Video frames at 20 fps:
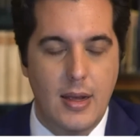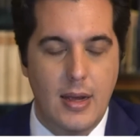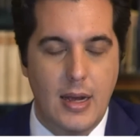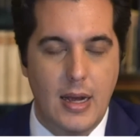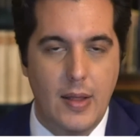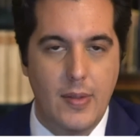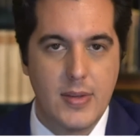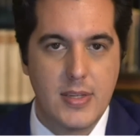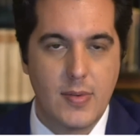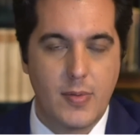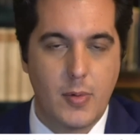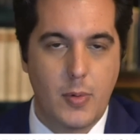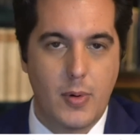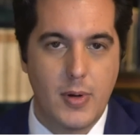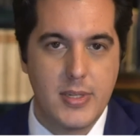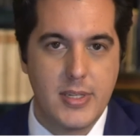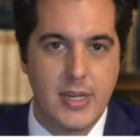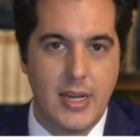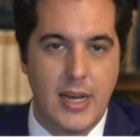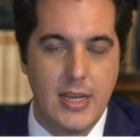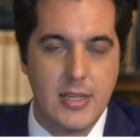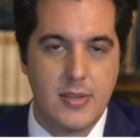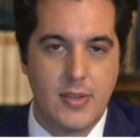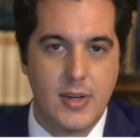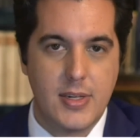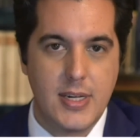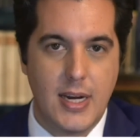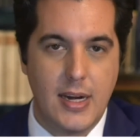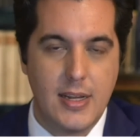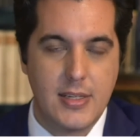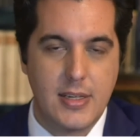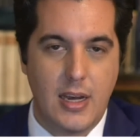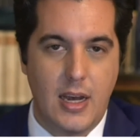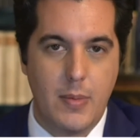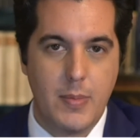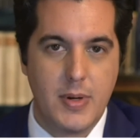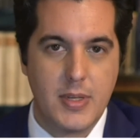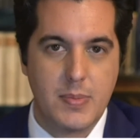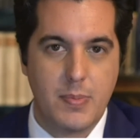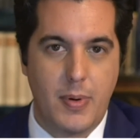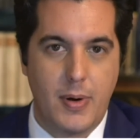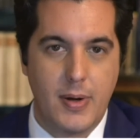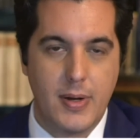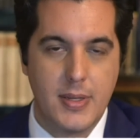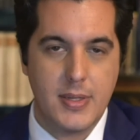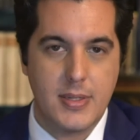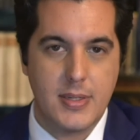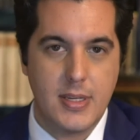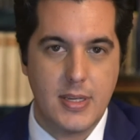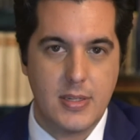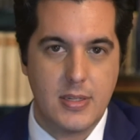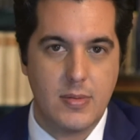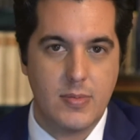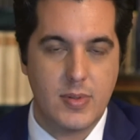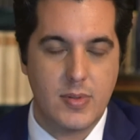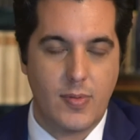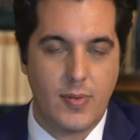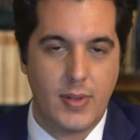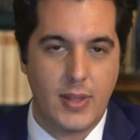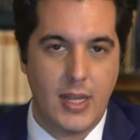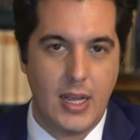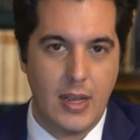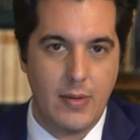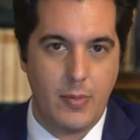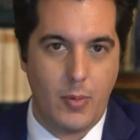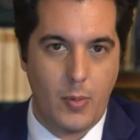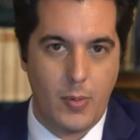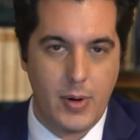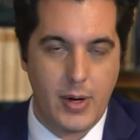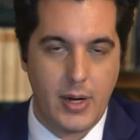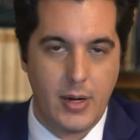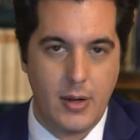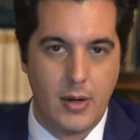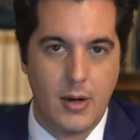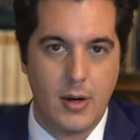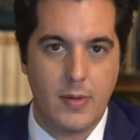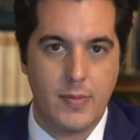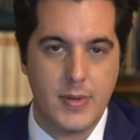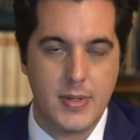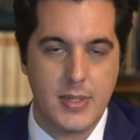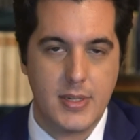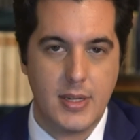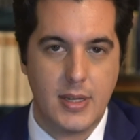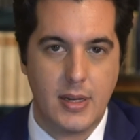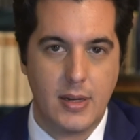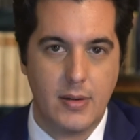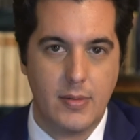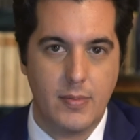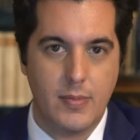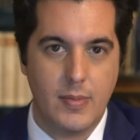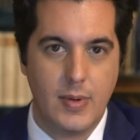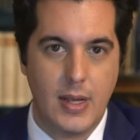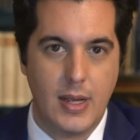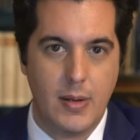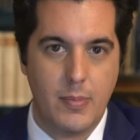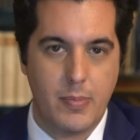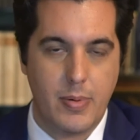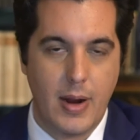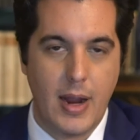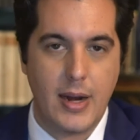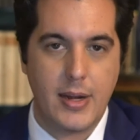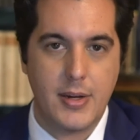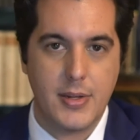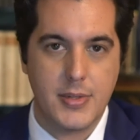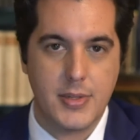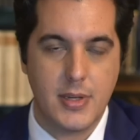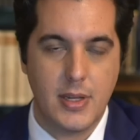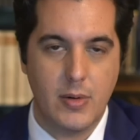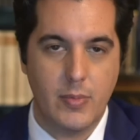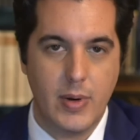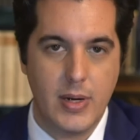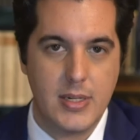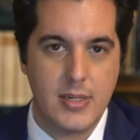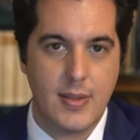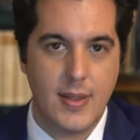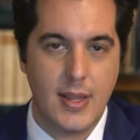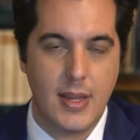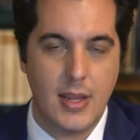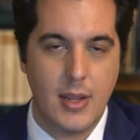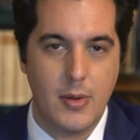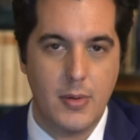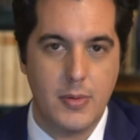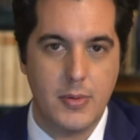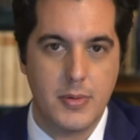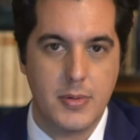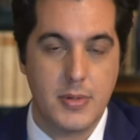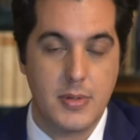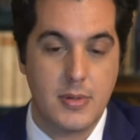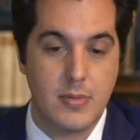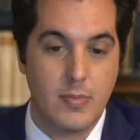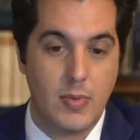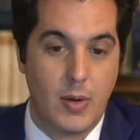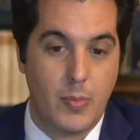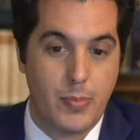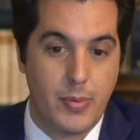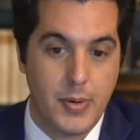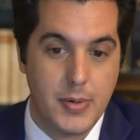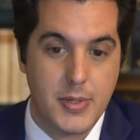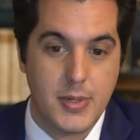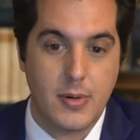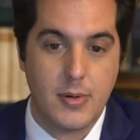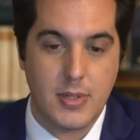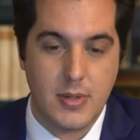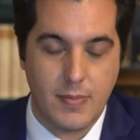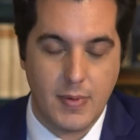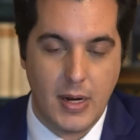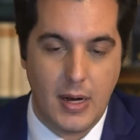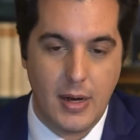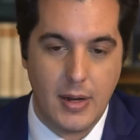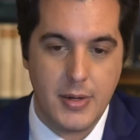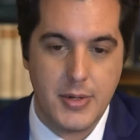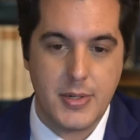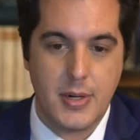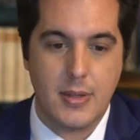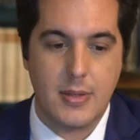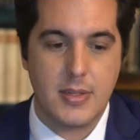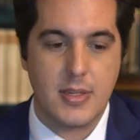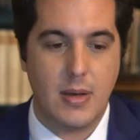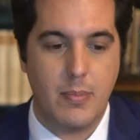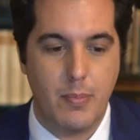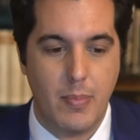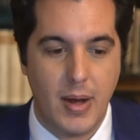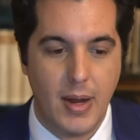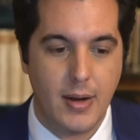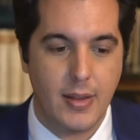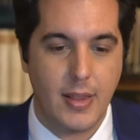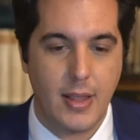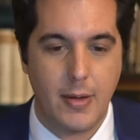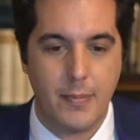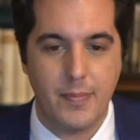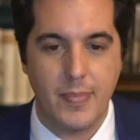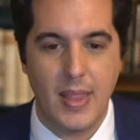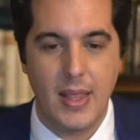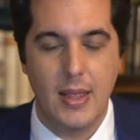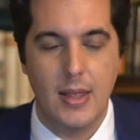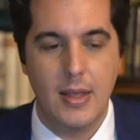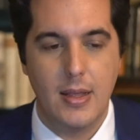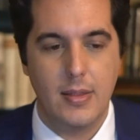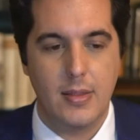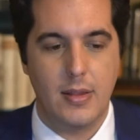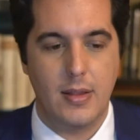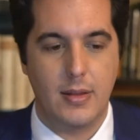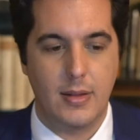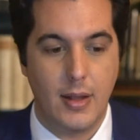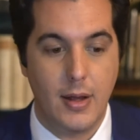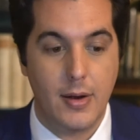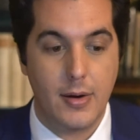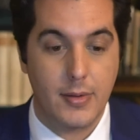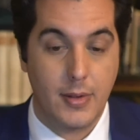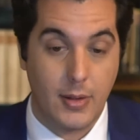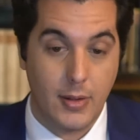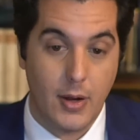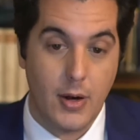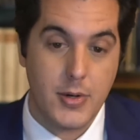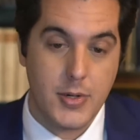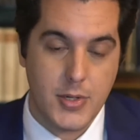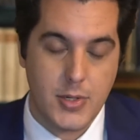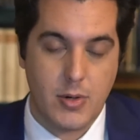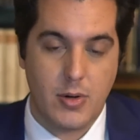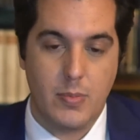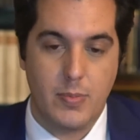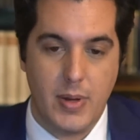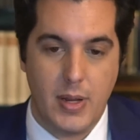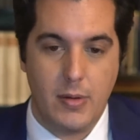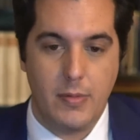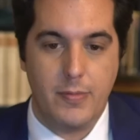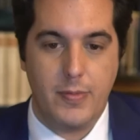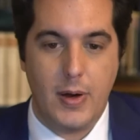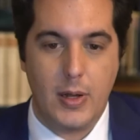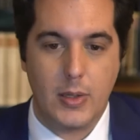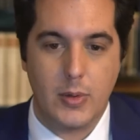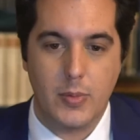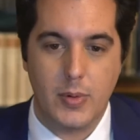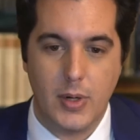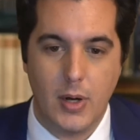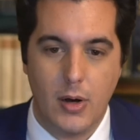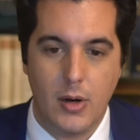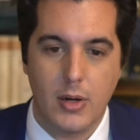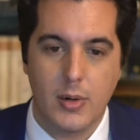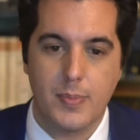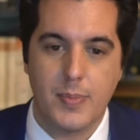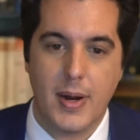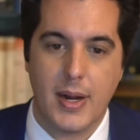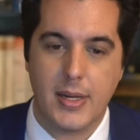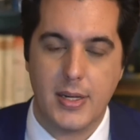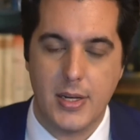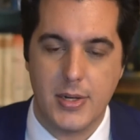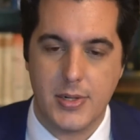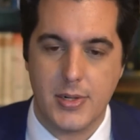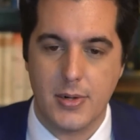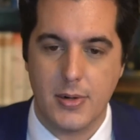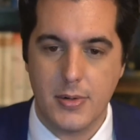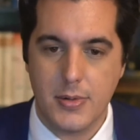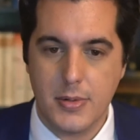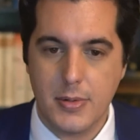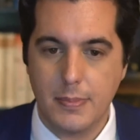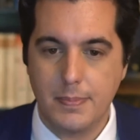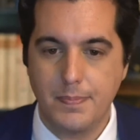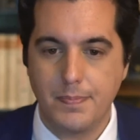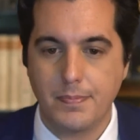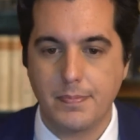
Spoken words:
this, of course, ties to the Chinese Communist Party's systems for live organ harvesting, a practice in which they use, well, prisoners of conscience, among them the largest group being Falun Gong practitioners,